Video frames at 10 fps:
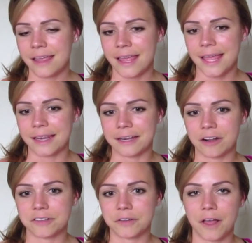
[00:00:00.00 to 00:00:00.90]
and it
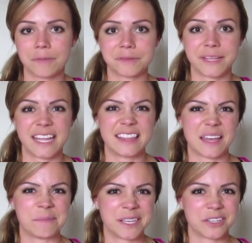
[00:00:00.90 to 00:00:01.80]
also helps me hit
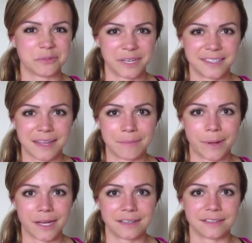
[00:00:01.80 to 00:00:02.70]
that mental reset
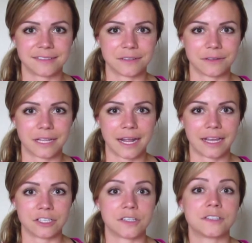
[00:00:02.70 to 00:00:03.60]
button so that I
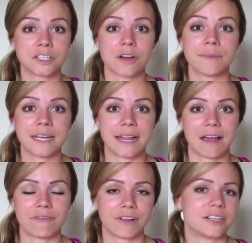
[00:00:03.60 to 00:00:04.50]
can just start my day
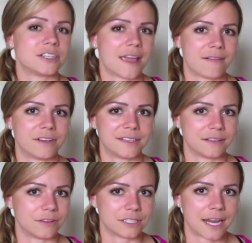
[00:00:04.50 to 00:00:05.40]
off fresh every
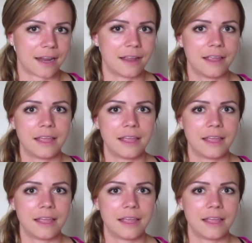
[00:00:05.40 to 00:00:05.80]
single day.